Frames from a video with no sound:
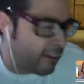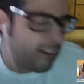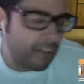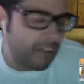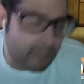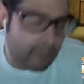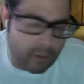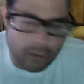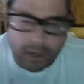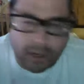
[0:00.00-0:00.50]

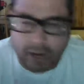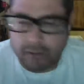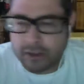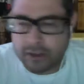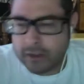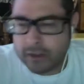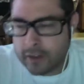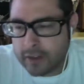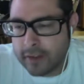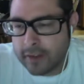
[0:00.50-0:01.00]
whatever.
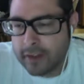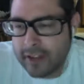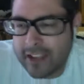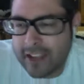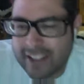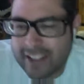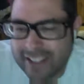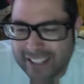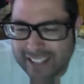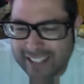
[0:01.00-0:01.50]

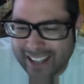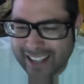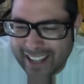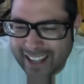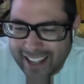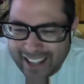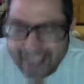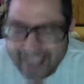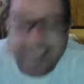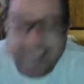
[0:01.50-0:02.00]

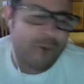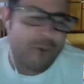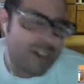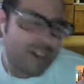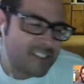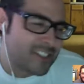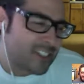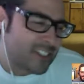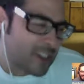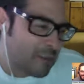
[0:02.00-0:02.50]
When's
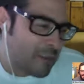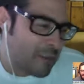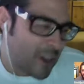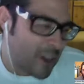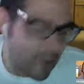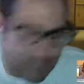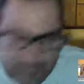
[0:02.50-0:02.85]
this going to be over?